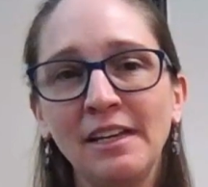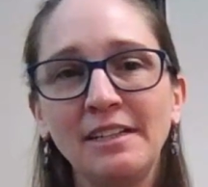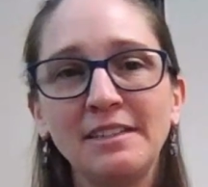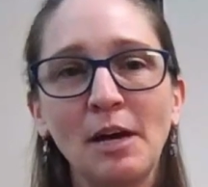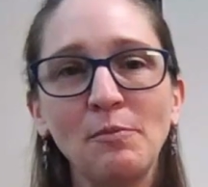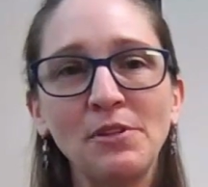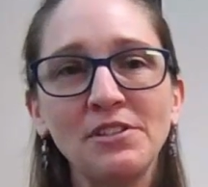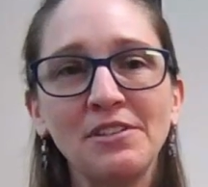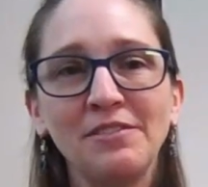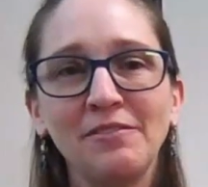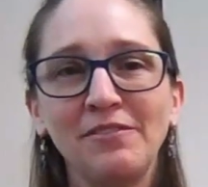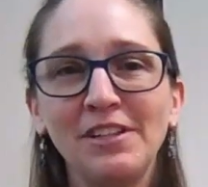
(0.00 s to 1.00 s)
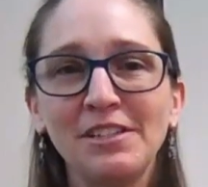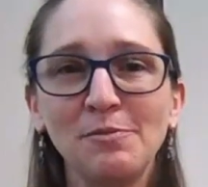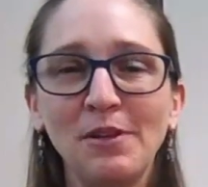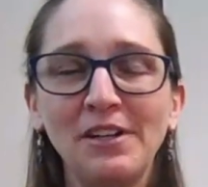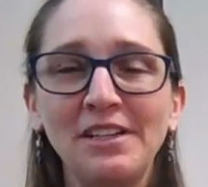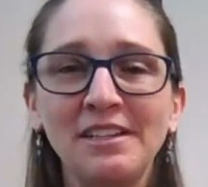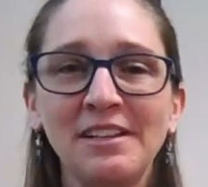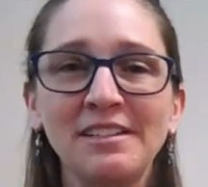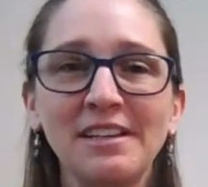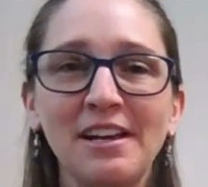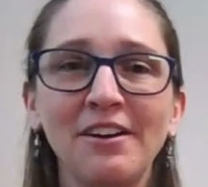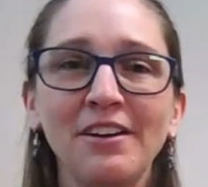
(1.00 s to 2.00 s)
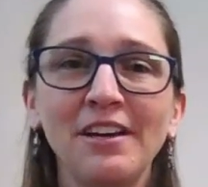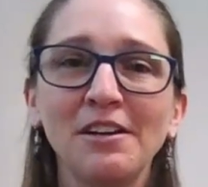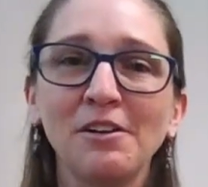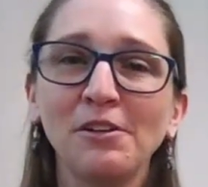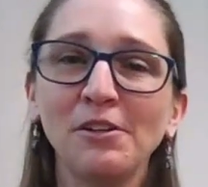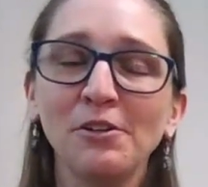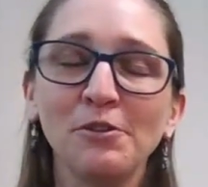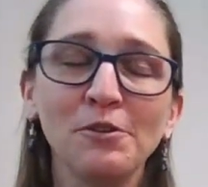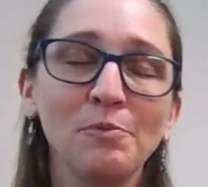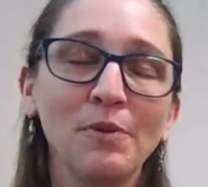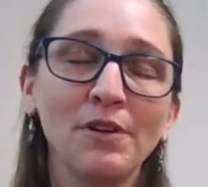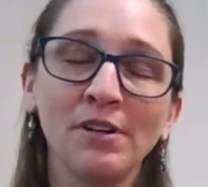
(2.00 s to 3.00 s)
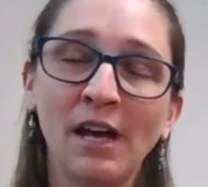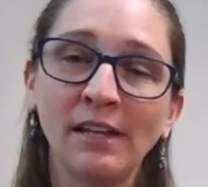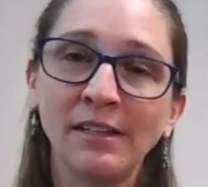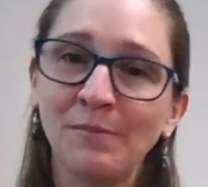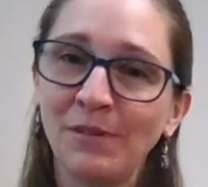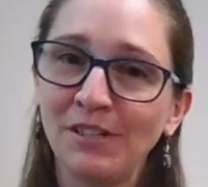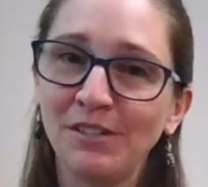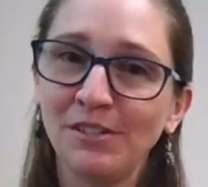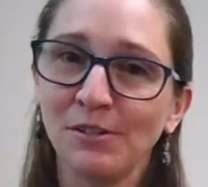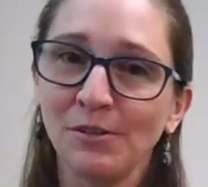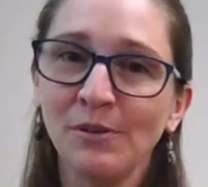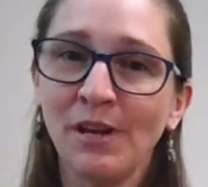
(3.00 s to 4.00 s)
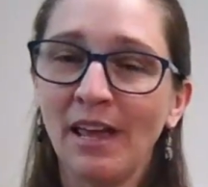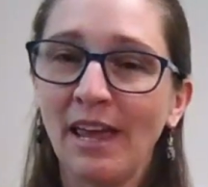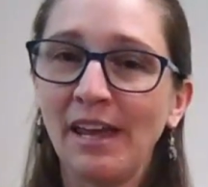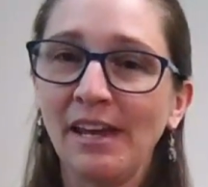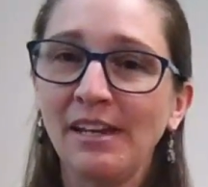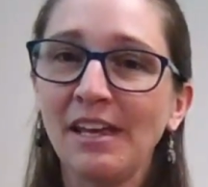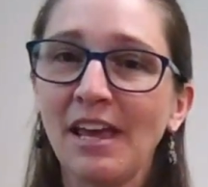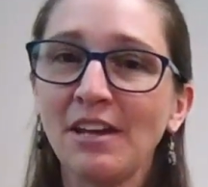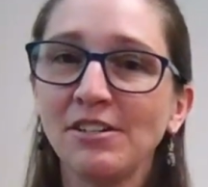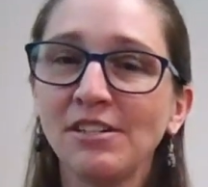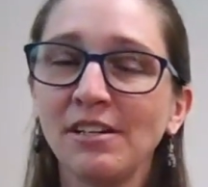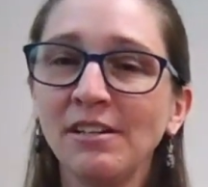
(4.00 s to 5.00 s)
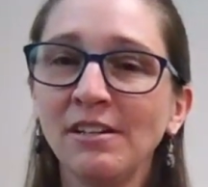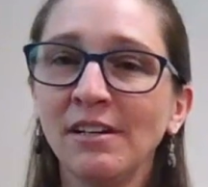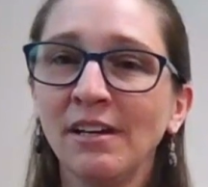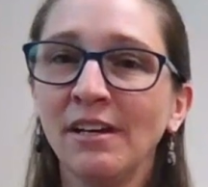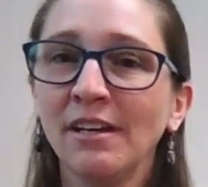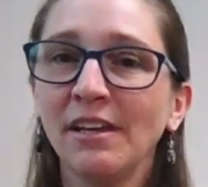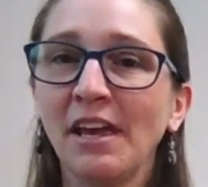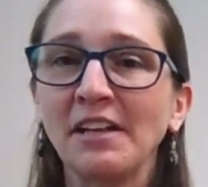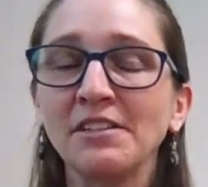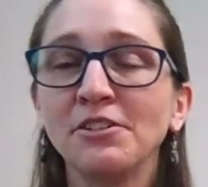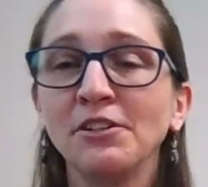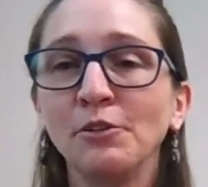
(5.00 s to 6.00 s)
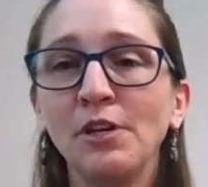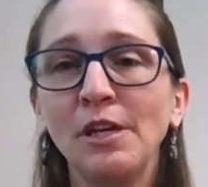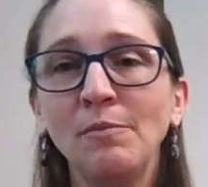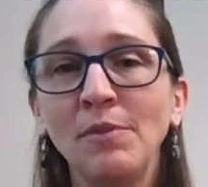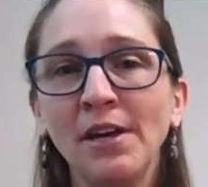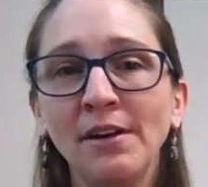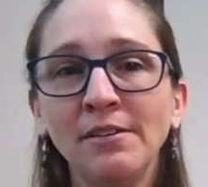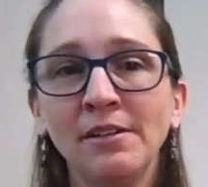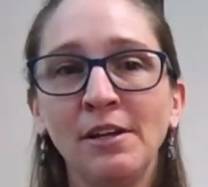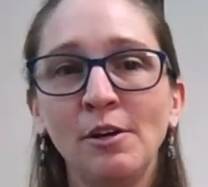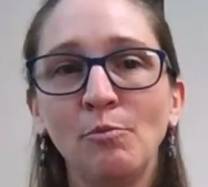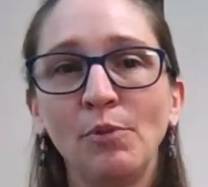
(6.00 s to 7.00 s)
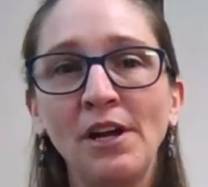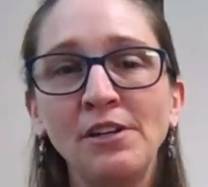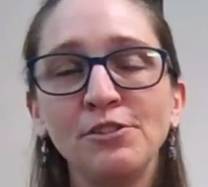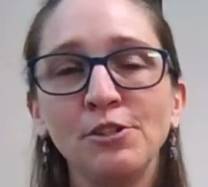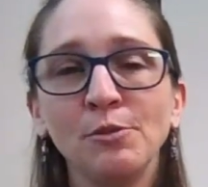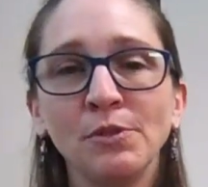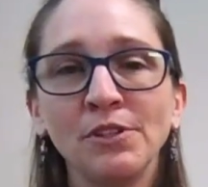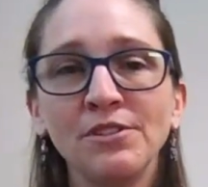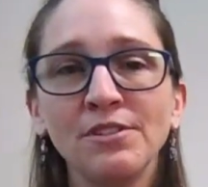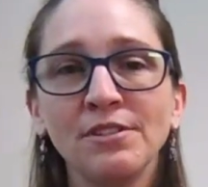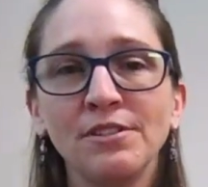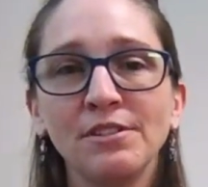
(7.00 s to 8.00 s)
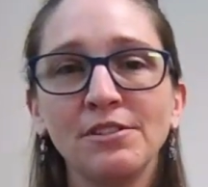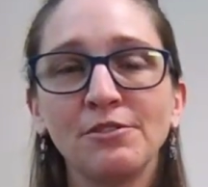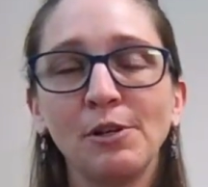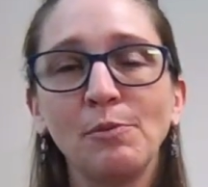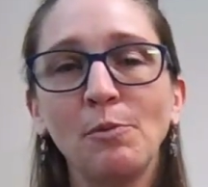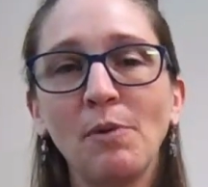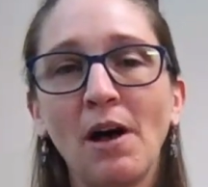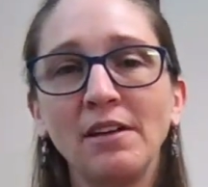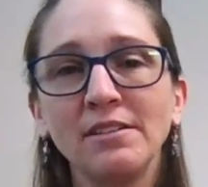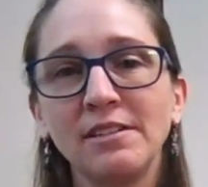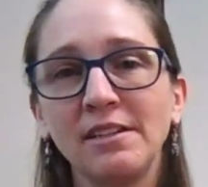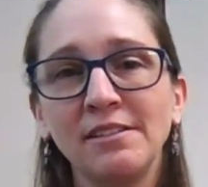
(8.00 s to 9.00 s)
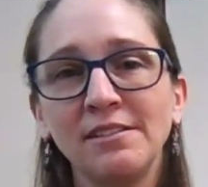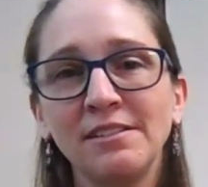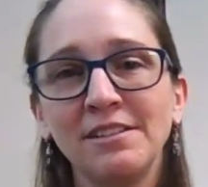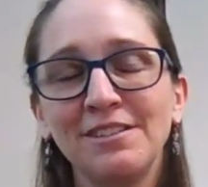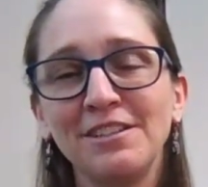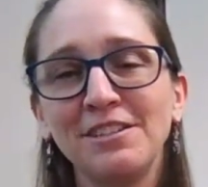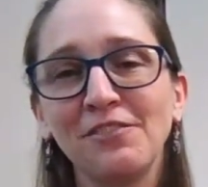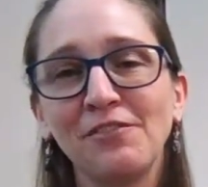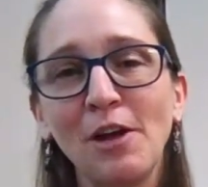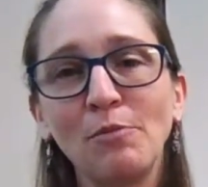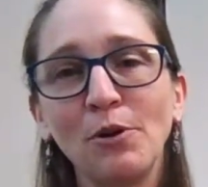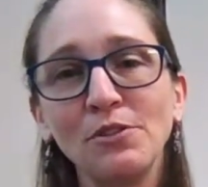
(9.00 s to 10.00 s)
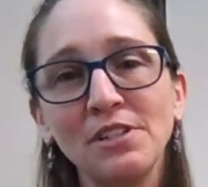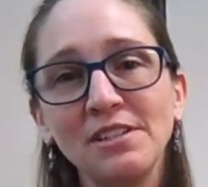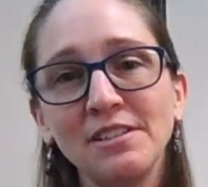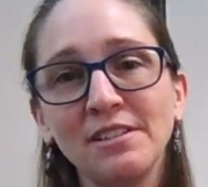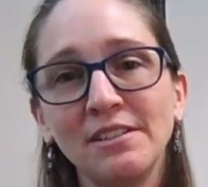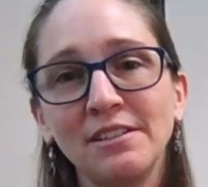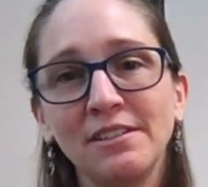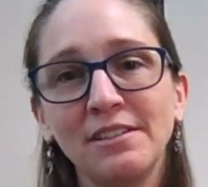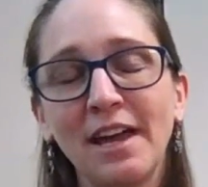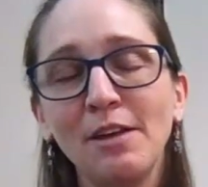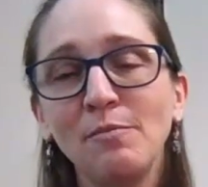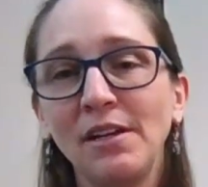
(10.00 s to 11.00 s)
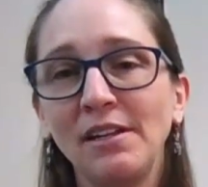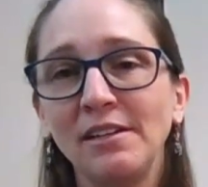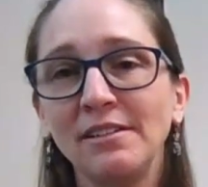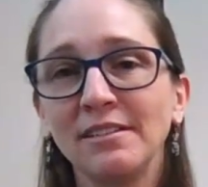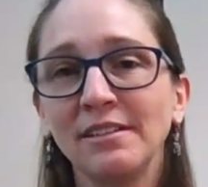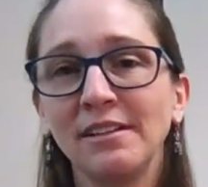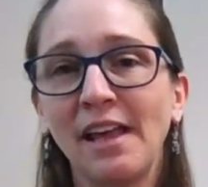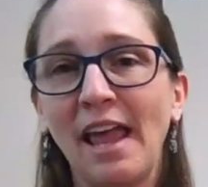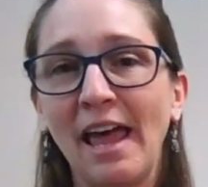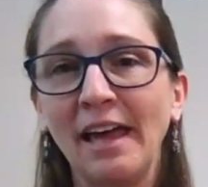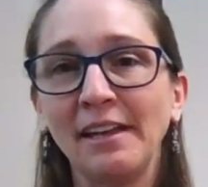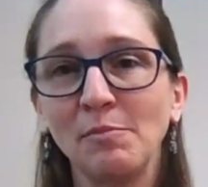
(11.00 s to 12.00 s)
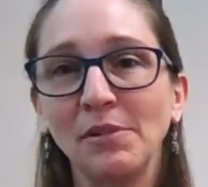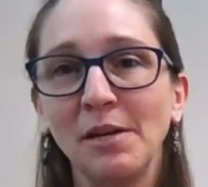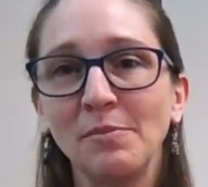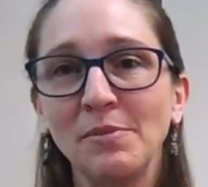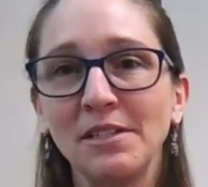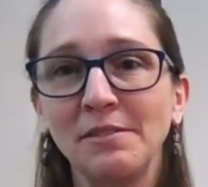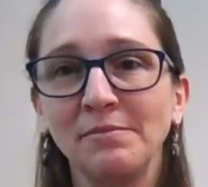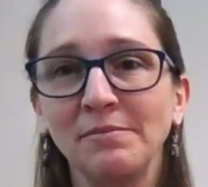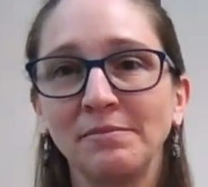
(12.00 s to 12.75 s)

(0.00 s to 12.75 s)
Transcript: Examples of disabilities in this area include, but are not limited to, ADHD, cancer and leukemia, brain tumors, cerebral palsy, cystic fibrosis, diabetes, and epilepsy.